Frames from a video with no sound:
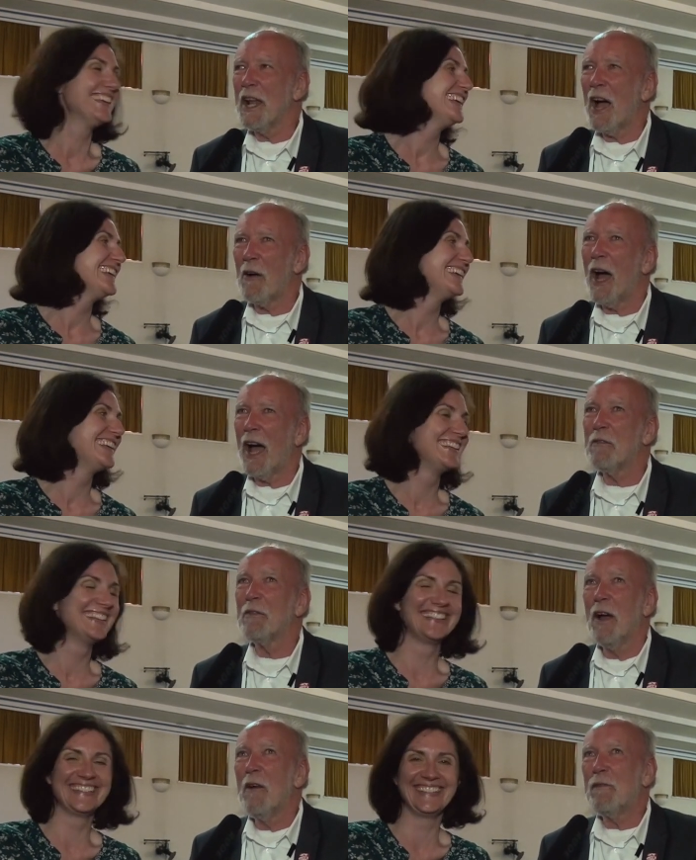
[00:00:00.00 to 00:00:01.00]
Speaker 1: now have
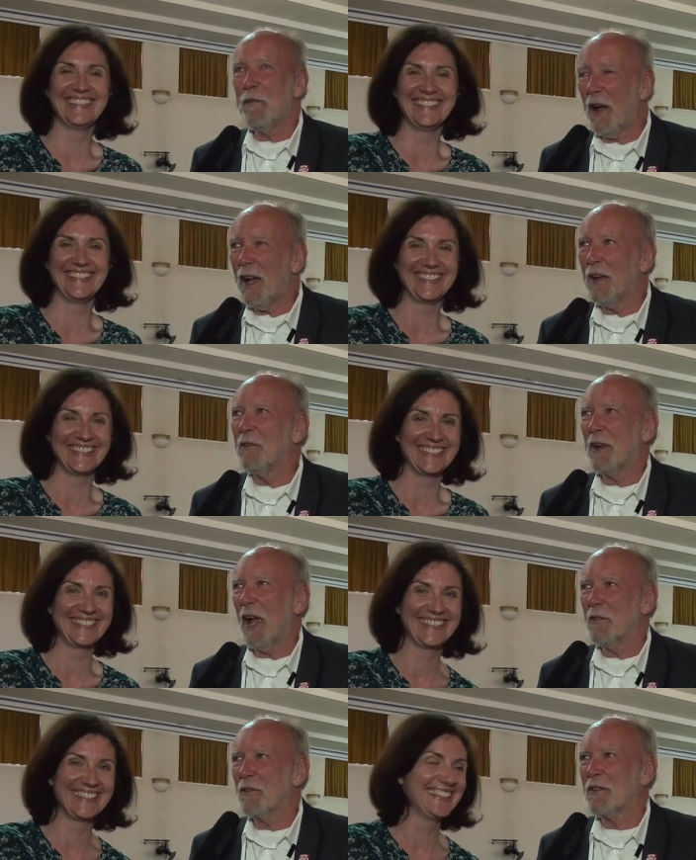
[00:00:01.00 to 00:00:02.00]
five
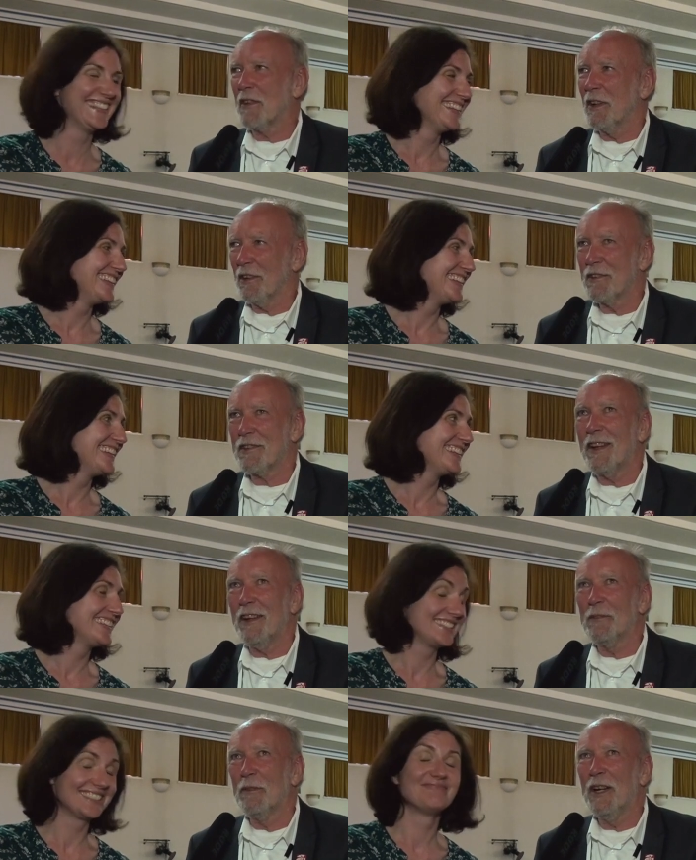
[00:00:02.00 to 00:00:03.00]
councillors
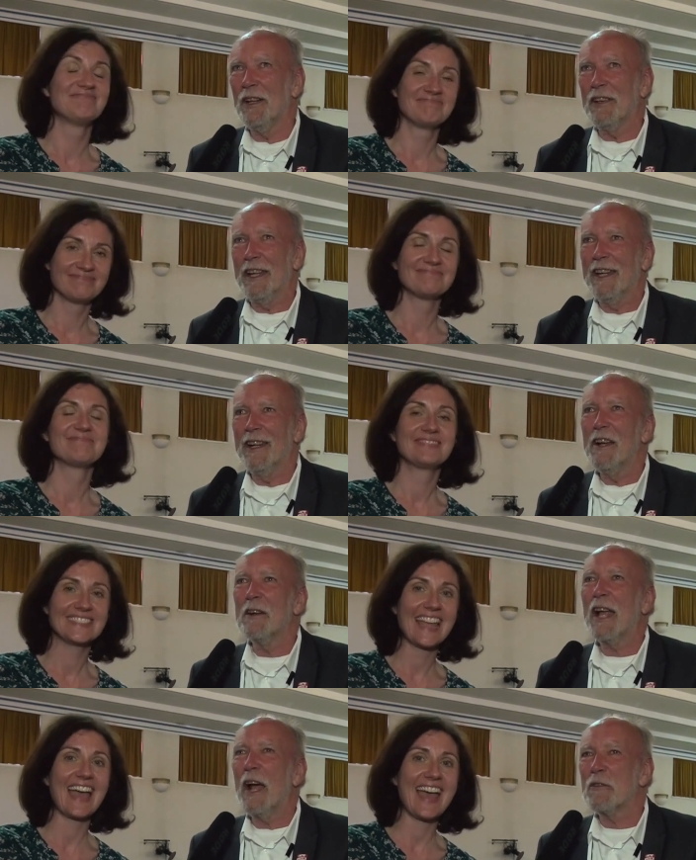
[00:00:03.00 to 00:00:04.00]
on Worthing uh,
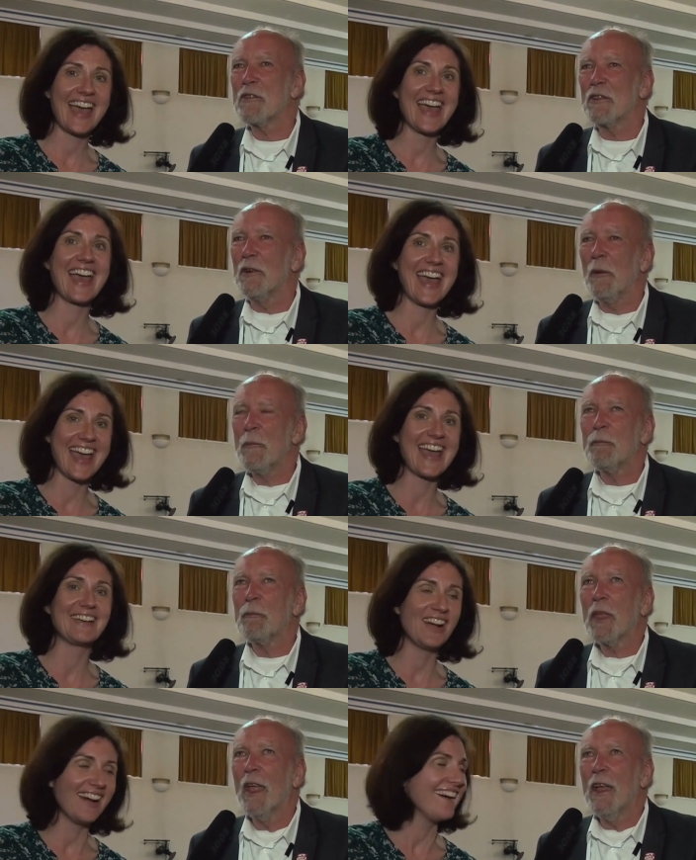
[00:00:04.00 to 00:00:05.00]
Council.
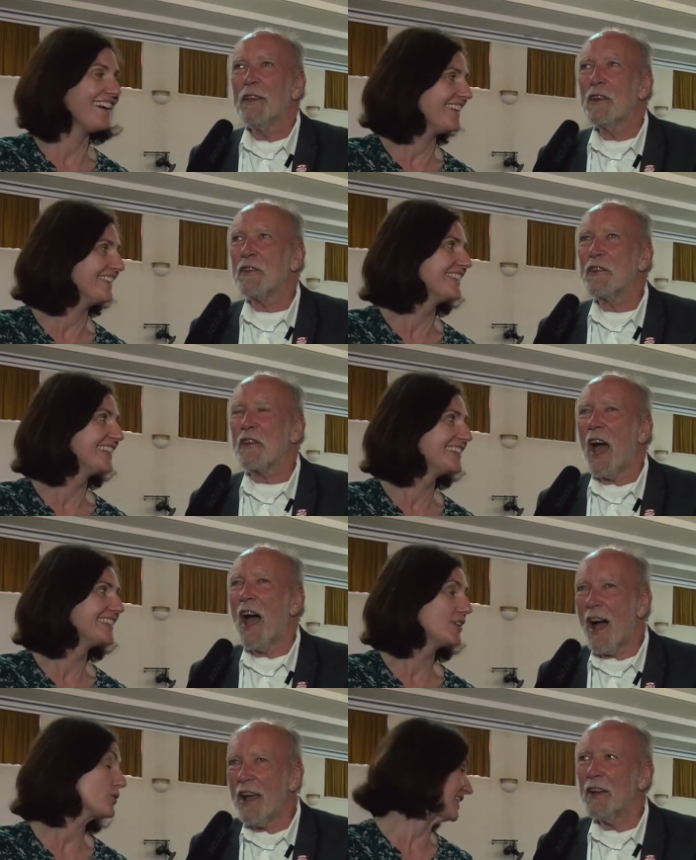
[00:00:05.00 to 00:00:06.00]
This is the
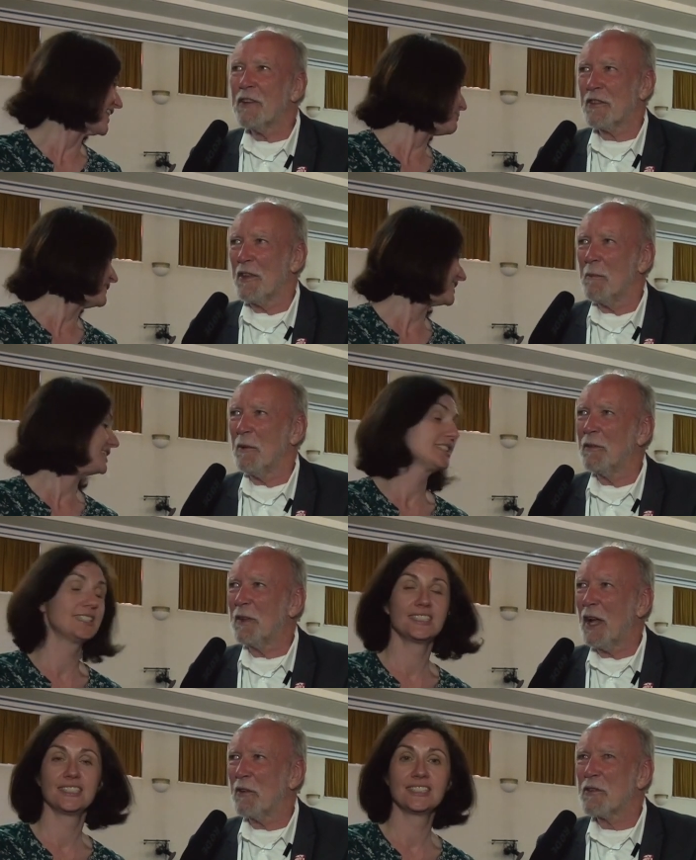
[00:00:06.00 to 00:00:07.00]
highest number of
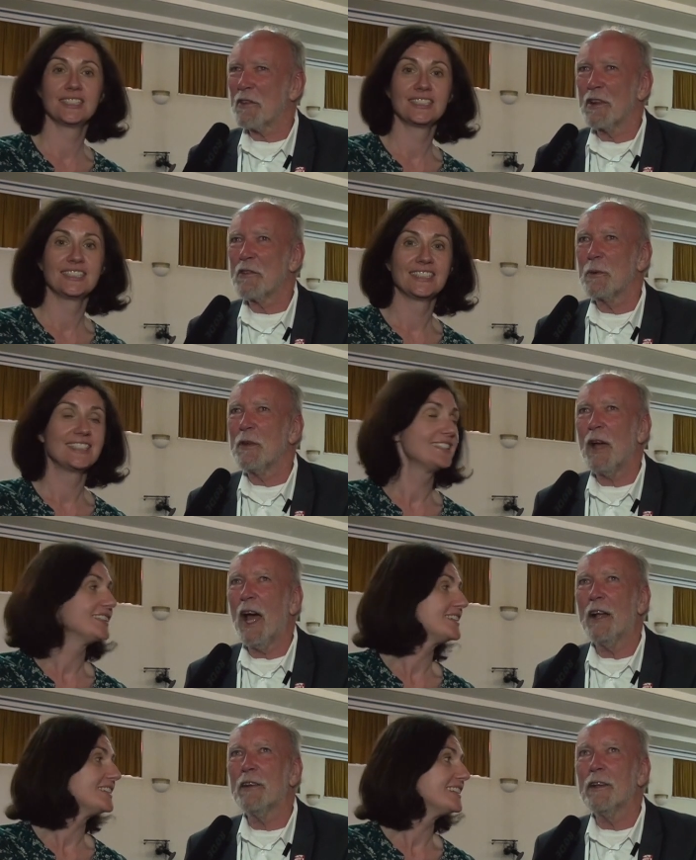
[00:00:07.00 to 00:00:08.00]
councillors we've
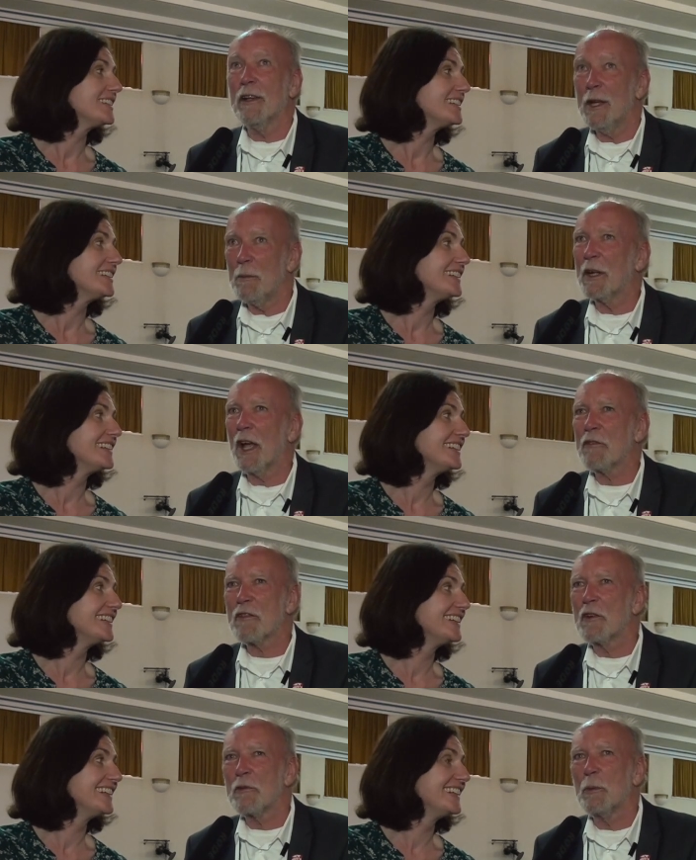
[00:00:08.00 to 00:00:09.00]
had, Labour
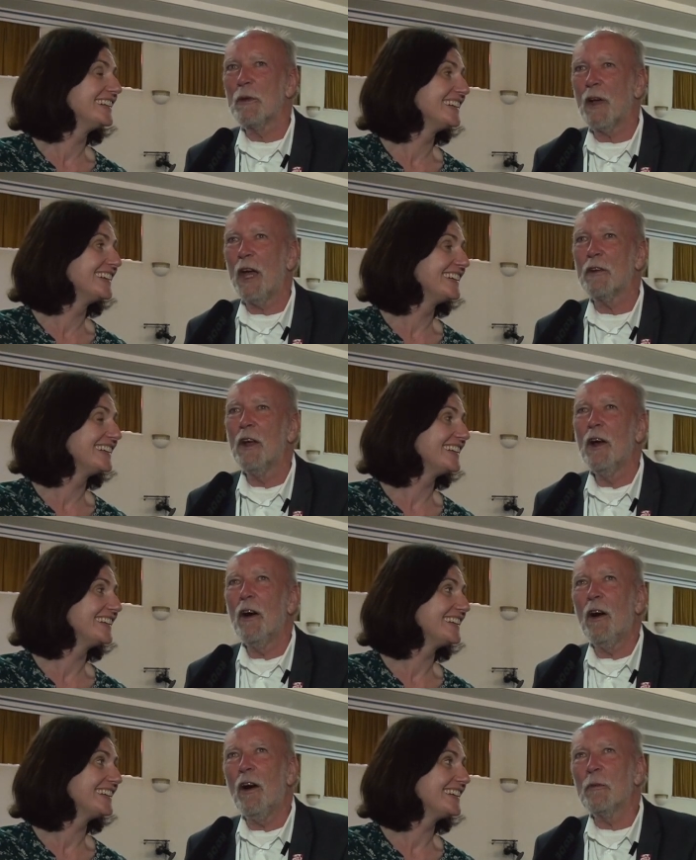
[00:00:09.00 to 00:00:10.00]
councillors we've had
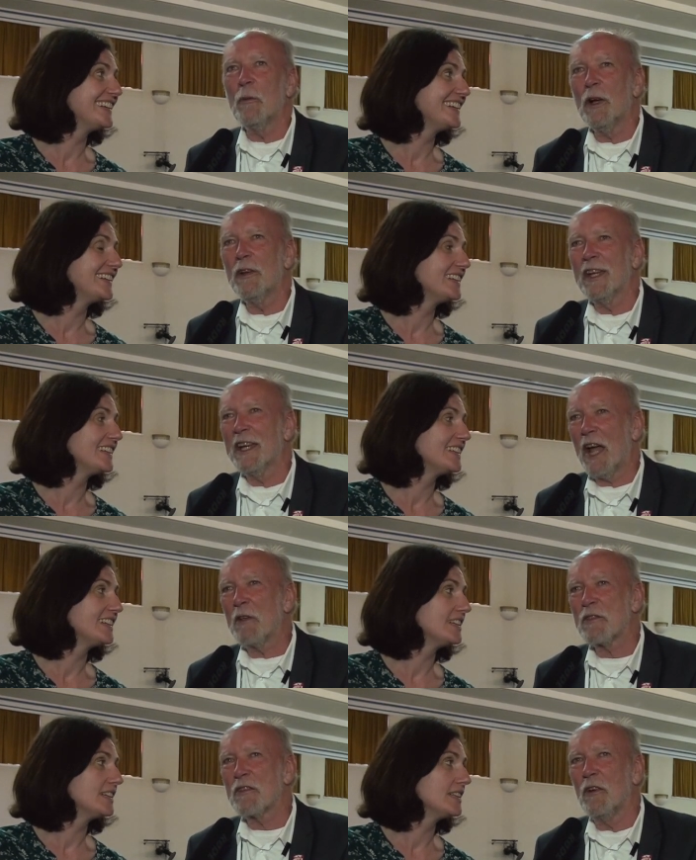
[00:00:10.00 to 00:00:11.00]
on Worthing
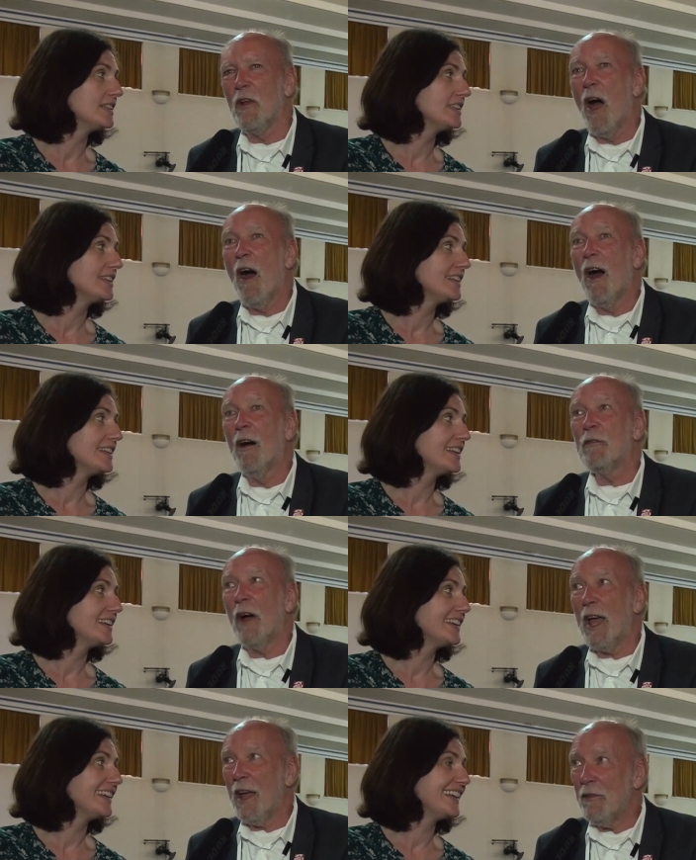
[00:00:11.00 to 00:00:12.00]
Council
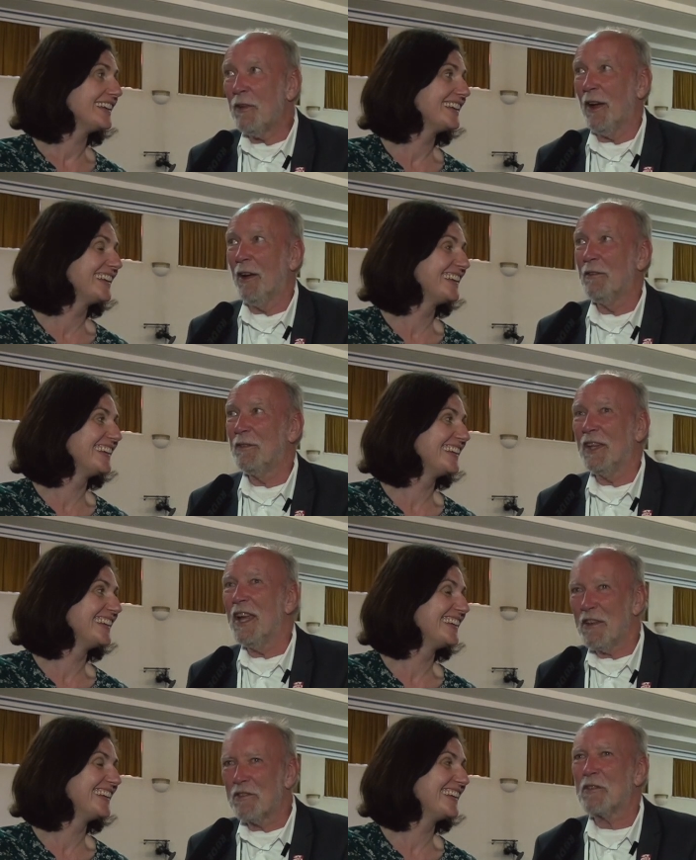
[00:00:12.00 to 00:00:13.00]
forever, for the
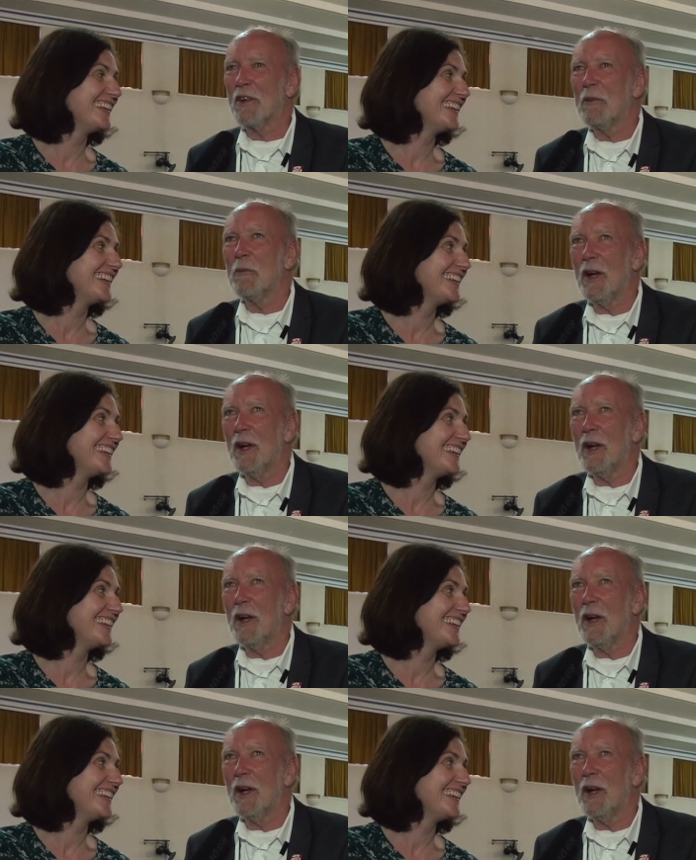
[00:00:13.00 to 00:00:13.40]
history in